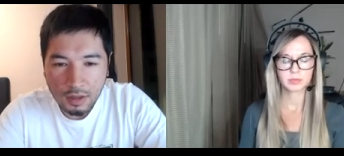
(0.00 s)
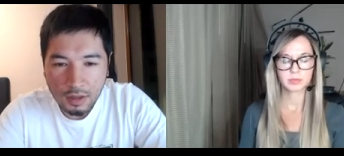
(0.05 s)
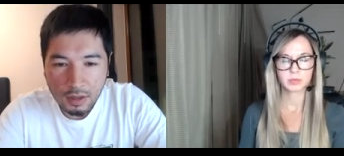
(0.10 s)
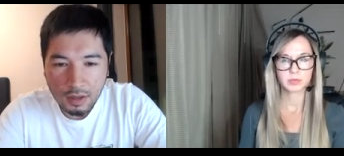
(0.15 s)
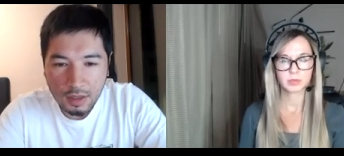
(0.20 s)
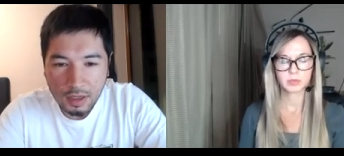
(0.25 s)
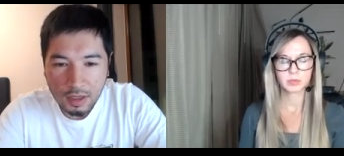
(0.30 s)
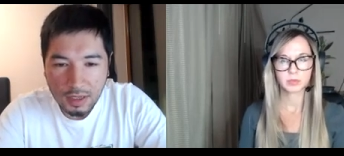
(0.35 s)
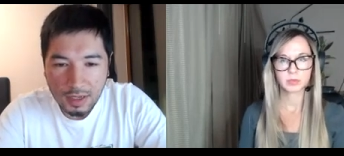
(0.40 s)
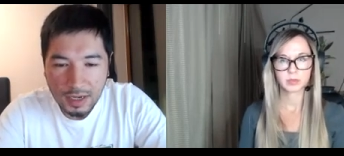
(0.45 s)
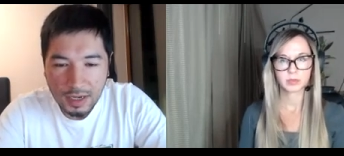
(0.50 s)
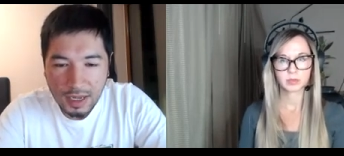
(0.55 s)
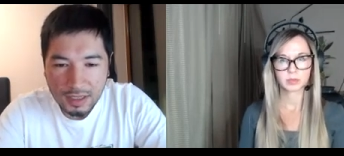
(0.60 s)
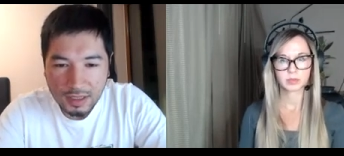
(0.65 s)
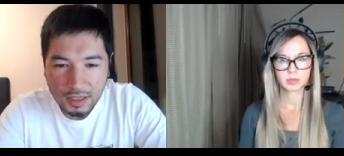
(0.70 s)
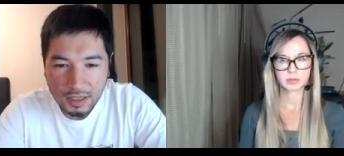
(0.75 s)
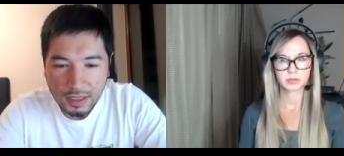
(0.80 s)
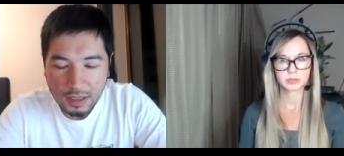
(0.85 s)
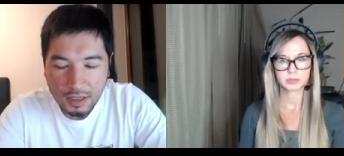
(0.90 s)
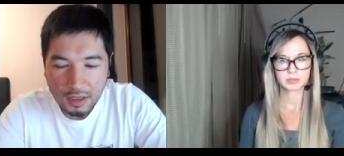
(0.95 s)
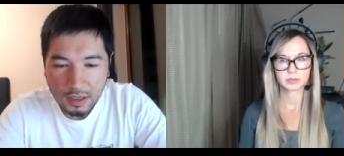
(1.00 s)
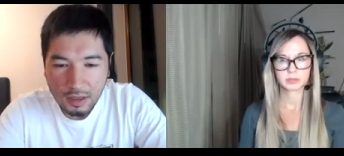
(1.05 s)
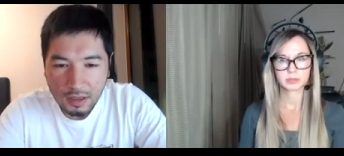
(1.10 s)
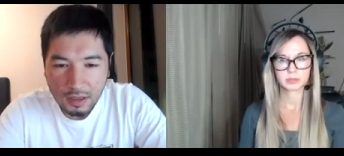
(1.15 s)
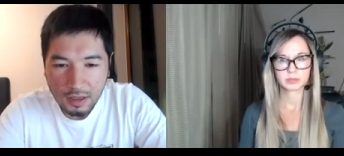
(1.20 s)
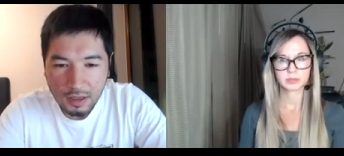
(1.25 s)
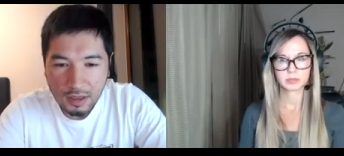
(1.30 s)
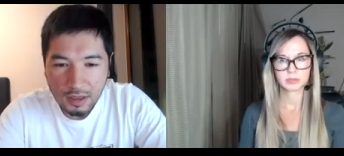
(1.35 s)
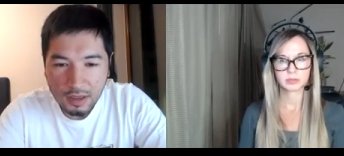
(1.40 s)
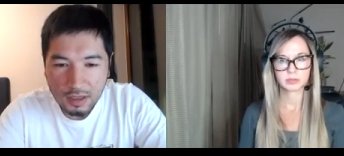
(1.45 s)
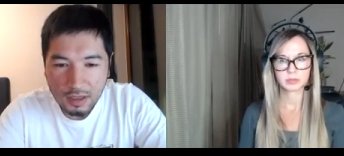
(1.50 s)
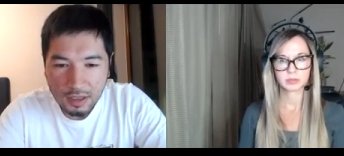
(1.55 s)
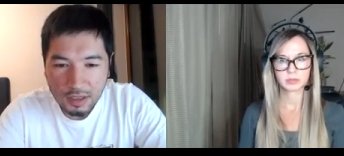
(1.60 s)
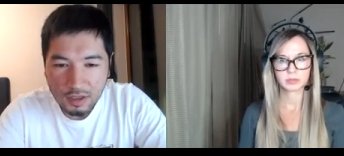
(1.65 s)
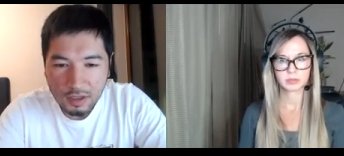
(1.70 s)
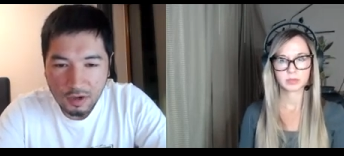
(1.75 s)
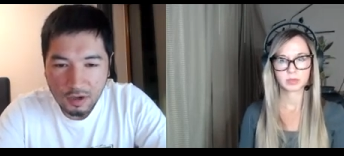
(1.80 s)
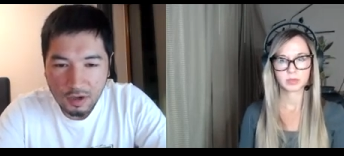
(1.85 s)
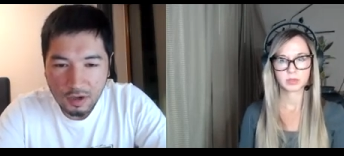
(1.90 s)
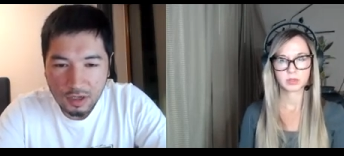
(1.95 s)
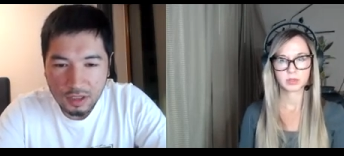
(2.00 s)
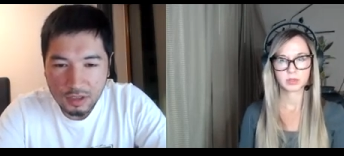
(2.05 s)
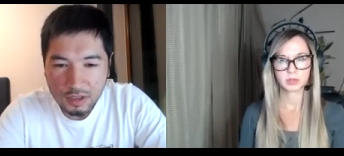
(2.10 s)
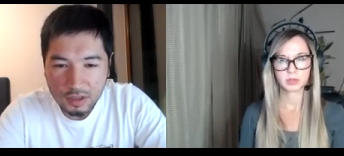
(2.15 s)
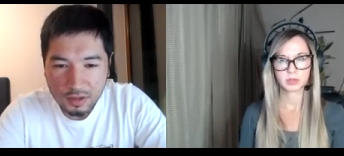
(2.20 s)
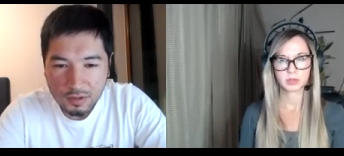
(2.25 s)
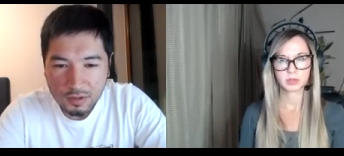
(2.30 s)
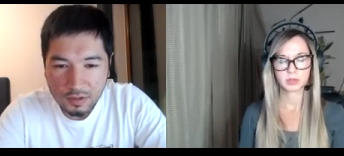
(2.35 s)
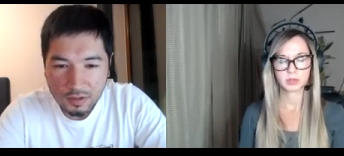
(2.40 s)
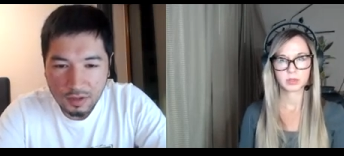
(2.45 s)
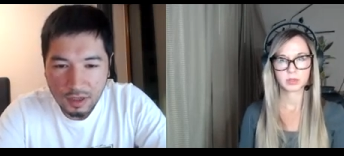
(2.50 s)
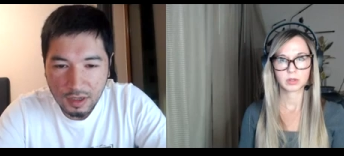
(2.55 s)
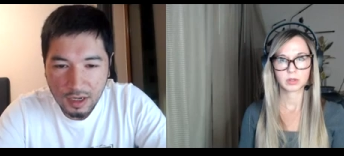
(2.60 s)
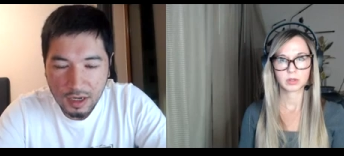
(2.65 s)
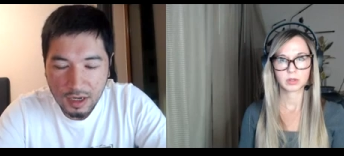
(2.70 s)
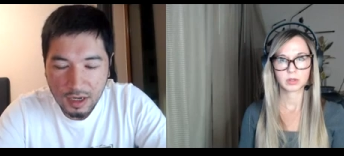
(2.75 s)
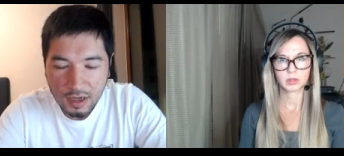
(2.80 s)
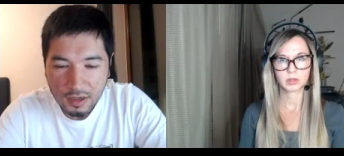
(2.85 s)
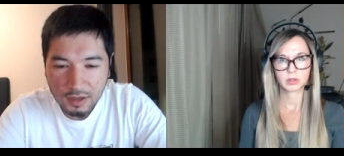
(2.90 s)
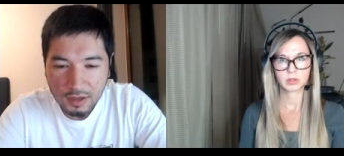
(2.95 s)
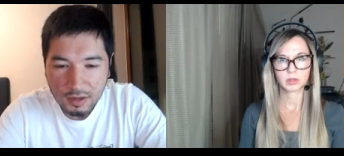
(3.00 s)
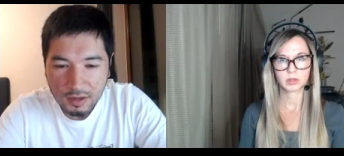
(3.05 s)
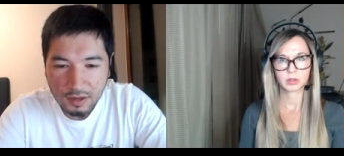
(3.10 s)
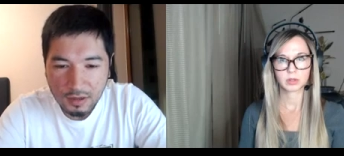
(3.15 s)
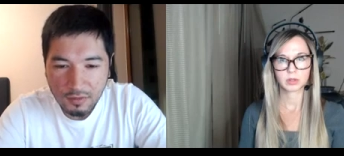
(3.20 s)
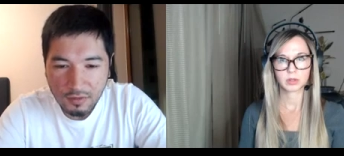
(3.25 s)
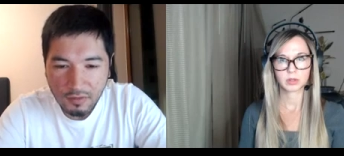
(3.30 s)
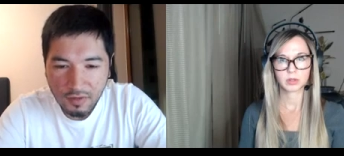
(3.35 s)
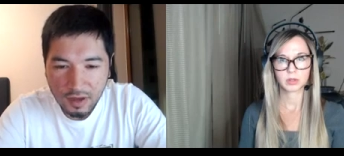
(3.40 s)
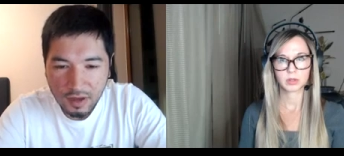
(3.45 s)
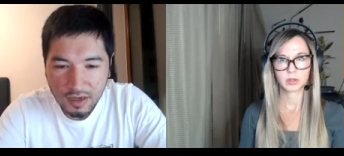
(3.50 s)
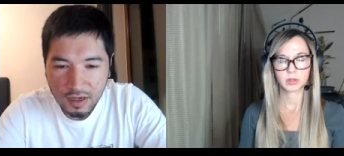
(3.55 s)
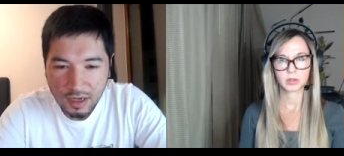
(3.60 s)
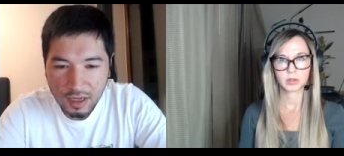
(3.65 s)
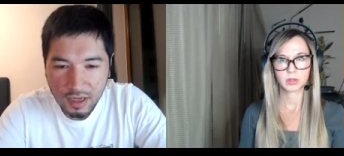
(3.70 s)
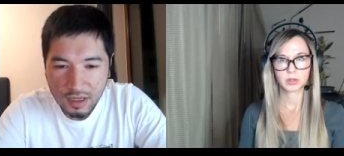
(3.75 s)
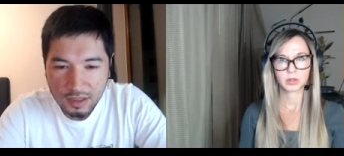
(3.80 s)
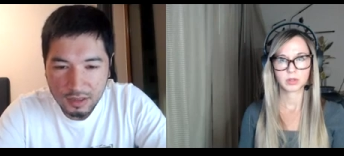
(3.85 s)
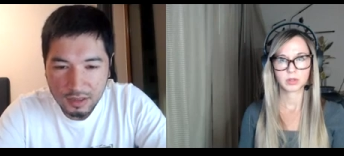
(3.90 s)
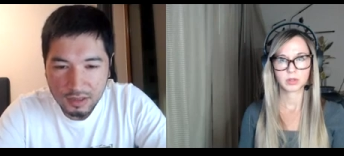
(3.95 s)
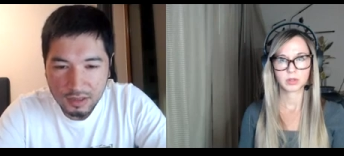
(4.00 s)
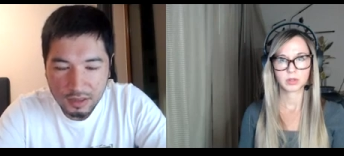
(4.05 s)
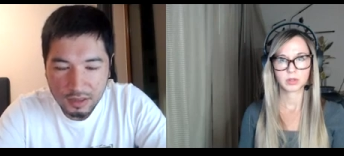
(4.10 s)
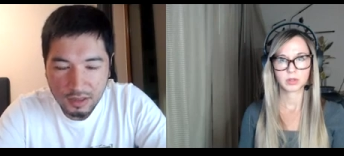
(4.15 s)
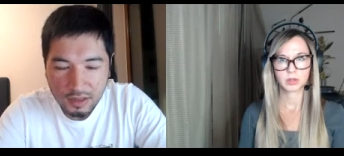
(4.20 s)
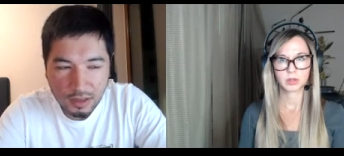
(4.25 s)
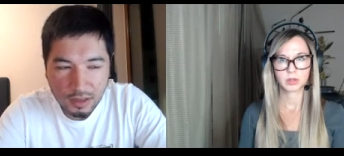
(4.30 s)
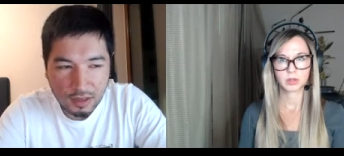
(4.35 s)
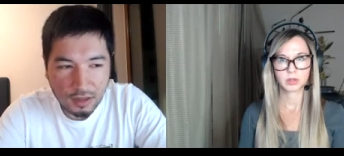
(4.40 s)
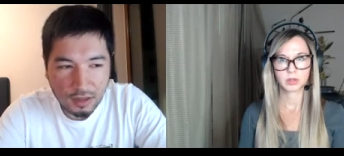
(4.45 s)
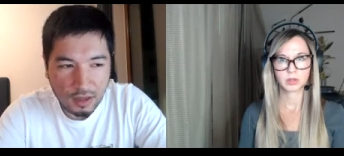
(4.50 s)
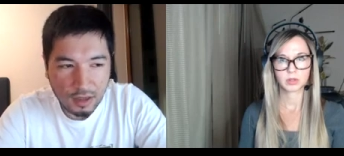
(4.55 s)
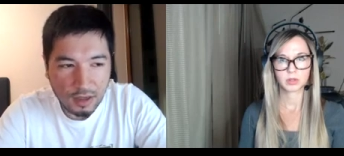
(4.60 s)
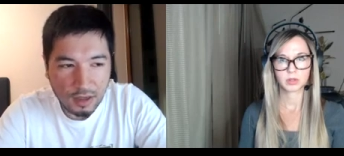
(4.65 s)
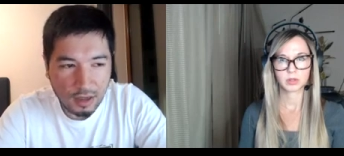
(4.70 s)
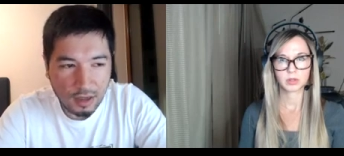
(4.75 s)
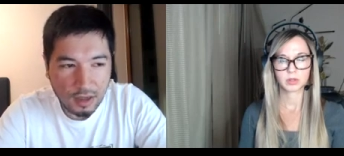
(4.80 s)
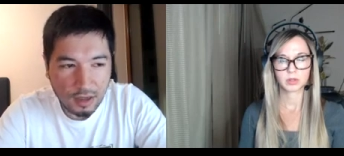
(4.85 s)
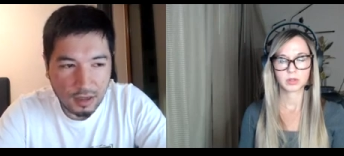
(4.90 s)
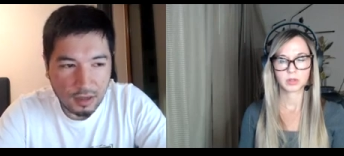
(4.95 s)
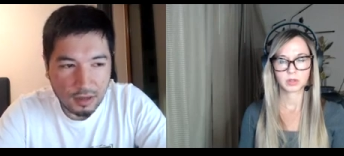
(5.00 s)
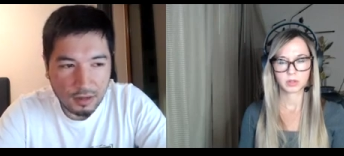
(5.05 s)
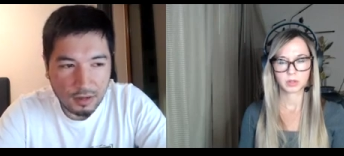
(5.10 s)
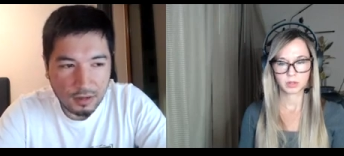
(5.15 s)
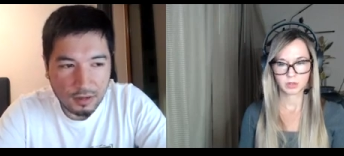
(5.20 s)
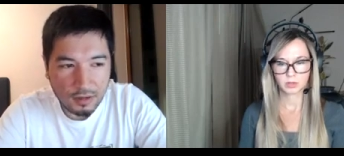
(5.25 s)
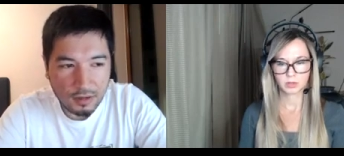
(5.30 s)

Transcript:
Speaker 1: uh, Latin, and in college, you learn finance and. Uh,